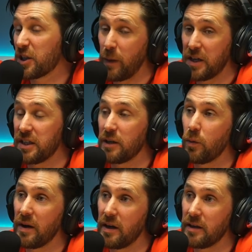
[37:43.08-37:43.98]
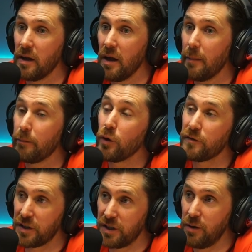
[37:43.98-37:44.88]
especially when I
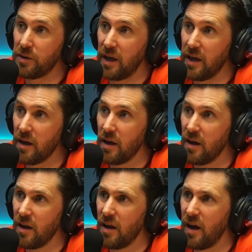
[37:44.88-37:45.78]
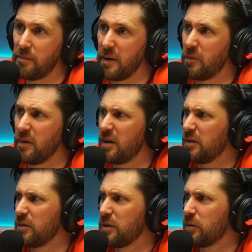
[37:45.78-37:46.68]
moved to Newquay people like,
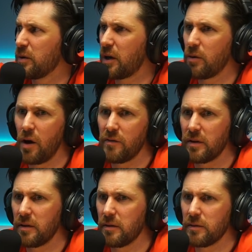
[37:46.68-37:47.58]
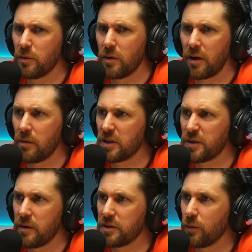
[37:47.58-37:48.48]
you want to go over, you want to go
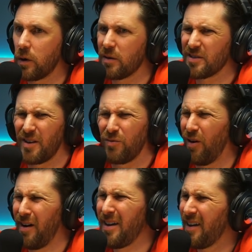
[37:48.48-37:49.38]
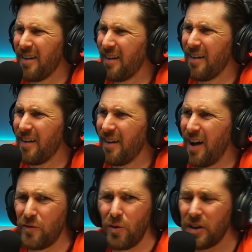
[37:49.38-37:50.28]
experience the world. I was like, why? Yeah,
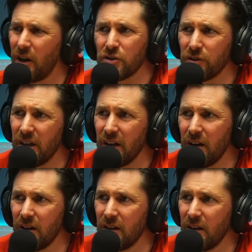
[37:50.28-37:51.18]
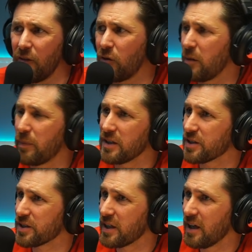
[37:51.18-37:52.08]
yeah. I've got the country here. Yeah. I've got the
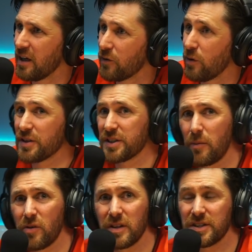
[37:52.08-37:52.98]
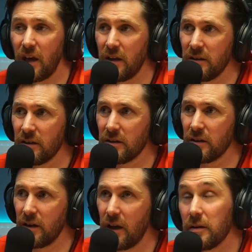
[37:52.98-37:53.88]
beaches here. I've got the summer and the sun.
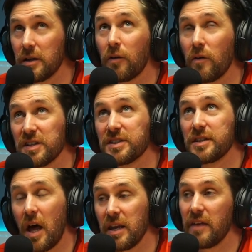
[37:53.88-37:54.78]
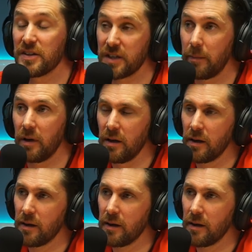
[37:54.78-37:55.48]
Yeah. Eh, I've got the sun in the summer.